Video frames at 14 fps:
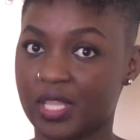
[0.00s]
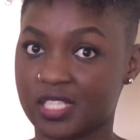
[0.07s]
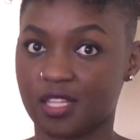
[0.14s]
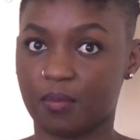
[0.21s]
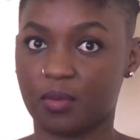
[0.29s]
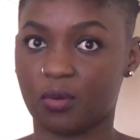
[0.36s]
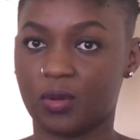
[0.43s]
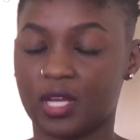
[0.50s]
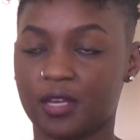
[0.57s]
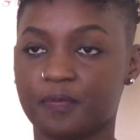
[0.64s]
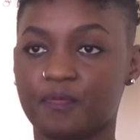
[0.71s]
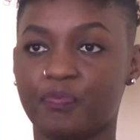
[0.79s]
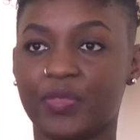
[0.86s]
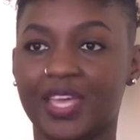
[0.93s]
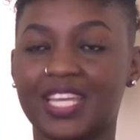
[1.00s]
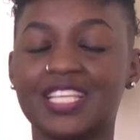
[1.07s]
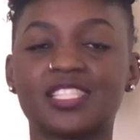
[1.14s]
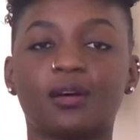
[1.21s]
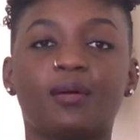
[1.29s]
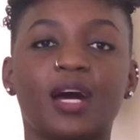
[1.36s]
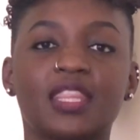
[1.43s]
That's number 1, and
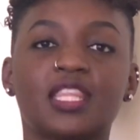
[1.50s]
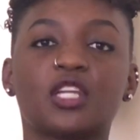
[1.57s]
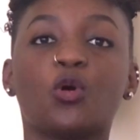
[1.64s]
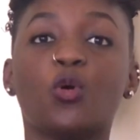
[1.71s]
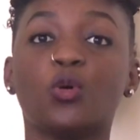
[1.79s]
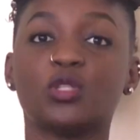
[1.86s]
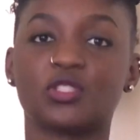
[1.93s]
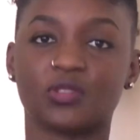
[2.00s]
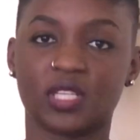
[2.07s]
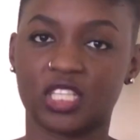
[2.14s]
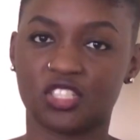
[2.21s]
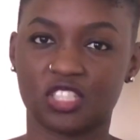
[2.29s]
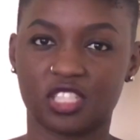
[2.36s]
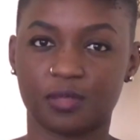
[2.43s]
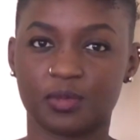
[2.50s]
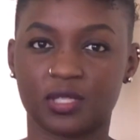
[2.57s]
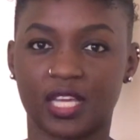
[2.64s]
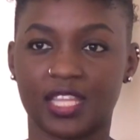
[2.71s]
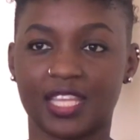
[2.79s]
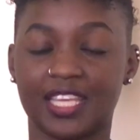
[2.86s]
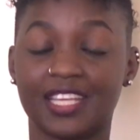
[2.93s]
He's the one that holds relationships
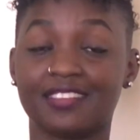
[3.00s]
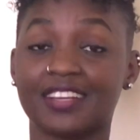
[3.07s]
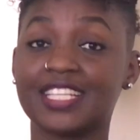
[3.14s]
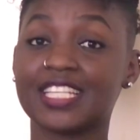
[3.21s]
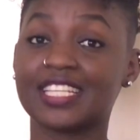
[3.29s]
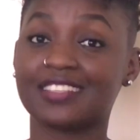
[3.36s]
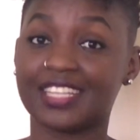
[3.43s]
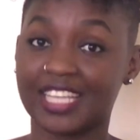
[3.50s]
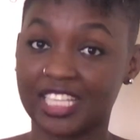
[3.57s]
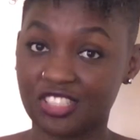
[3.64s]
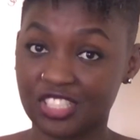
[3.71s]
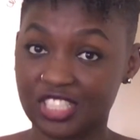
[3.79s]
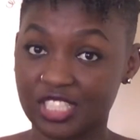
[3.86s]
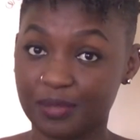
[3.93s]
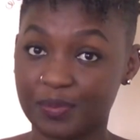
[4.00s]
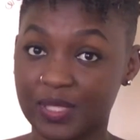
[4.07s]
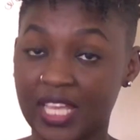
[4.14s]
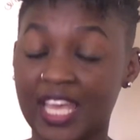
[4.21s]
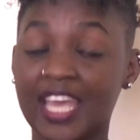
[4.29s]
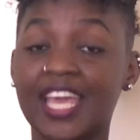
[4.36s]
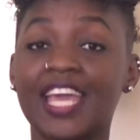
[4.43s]
together. He created relationships.
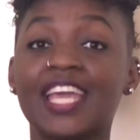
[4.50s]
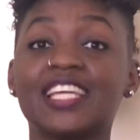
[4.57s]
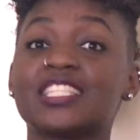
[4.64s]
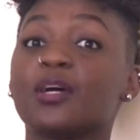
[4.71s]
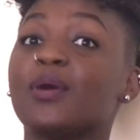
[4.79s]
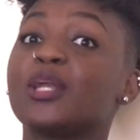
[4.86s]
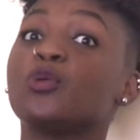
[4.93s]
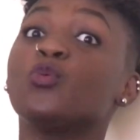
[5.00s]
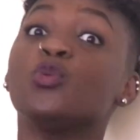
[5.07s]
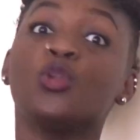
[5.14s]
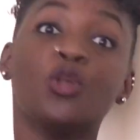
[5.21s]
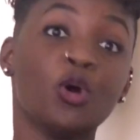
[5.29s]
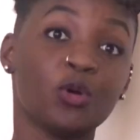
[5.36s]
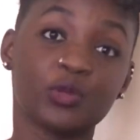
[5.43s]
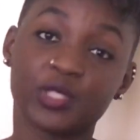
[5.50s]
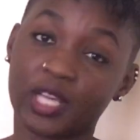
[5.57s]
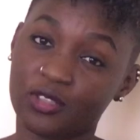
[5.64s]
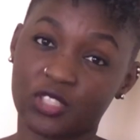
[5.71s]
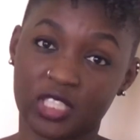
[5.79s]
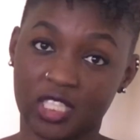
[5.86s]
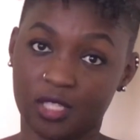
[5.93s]
He's the one who knows
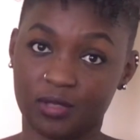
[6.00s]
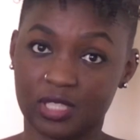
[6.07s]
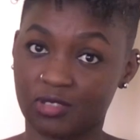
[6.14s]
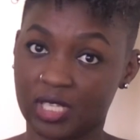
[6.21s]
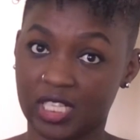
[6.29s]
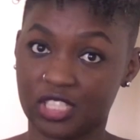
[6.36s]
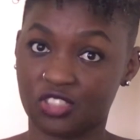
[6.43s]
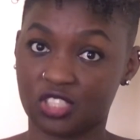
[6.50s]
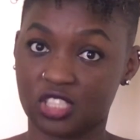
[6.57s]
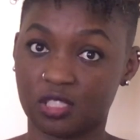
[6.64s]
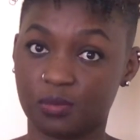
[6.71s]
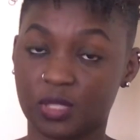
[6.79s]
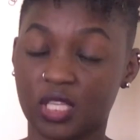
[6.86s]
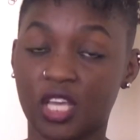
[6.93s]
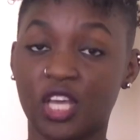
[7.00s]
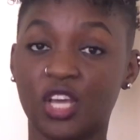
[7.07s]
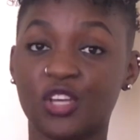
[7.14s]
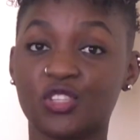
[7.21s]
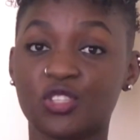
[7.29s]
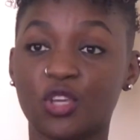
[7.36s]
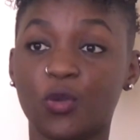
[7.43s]
how to deal with relationships.
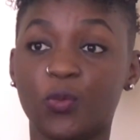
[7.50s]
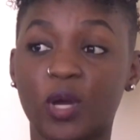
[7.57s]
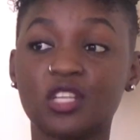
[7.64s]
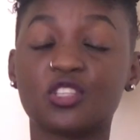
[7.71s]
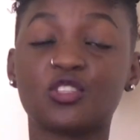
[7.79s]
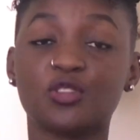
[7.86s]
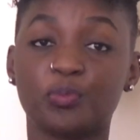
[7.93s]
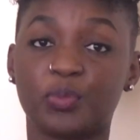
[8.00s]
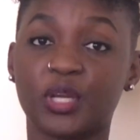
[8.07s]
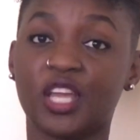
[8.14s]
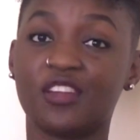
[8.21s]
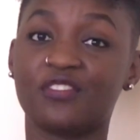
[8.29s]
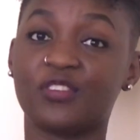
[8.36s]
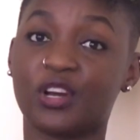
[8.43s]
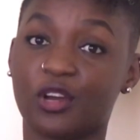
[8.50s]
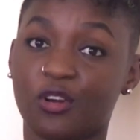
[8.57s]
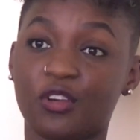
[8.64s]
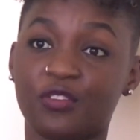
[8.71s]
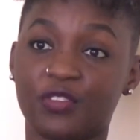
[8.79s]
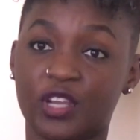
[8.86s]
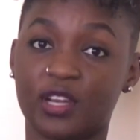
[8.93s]
So you want to pray for a
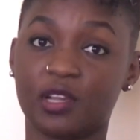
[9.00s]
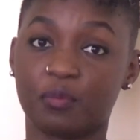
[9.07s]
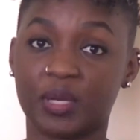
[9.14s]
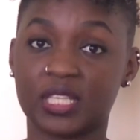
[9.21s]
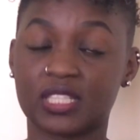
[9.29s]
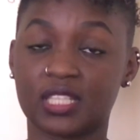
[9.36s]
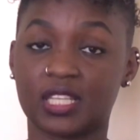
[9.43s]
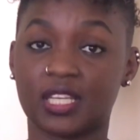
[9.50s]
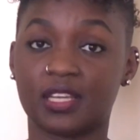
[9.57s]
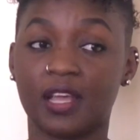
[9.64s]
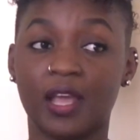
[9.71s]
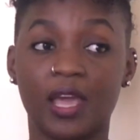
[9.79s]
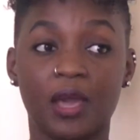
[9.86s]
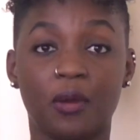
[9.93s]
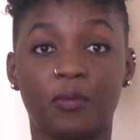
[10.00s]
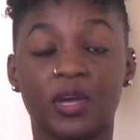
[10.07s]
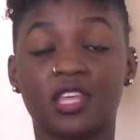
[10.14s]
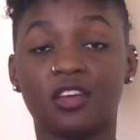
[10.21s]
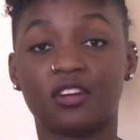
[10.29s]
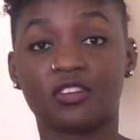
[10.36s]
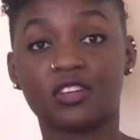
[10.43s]
God-fearing person,
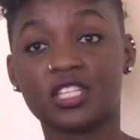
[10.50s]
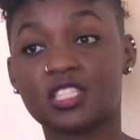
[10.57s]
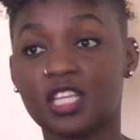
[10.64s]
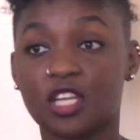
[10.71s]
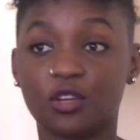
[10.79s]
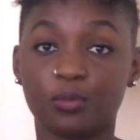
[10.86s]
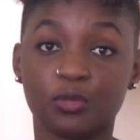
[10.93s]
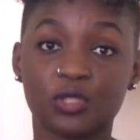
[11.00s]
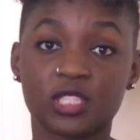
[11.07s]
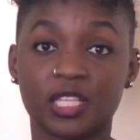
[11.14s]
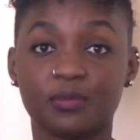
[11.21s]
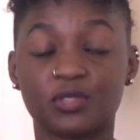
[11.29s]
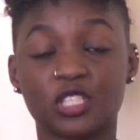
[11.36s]
whether you're Christian or Muslim.